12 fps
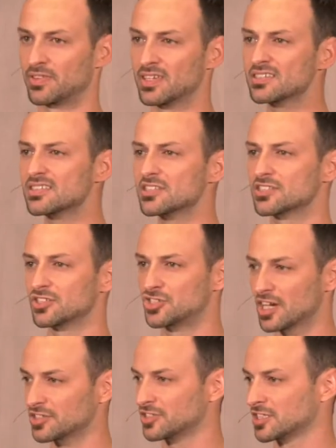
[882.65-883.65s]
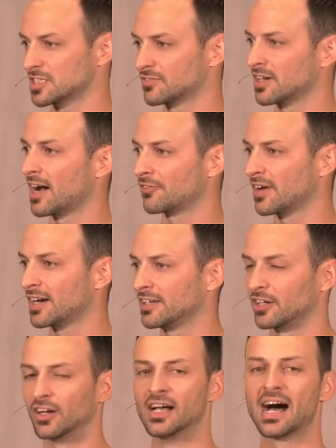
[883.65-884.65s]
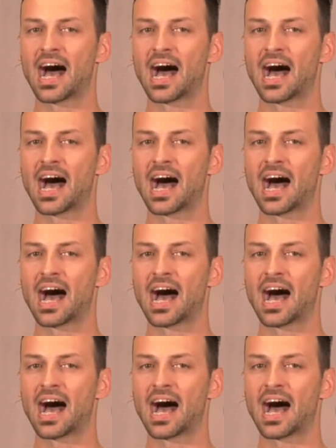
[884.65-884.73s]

This is the justice of God right here.